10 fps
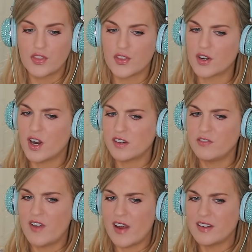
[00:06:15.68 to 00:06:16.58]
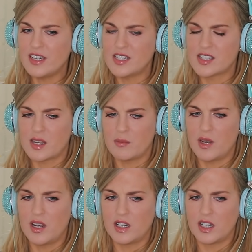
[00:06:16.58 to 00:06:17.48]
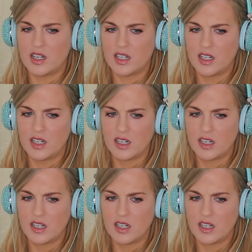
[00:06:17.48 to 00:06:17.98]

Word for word: There are very similar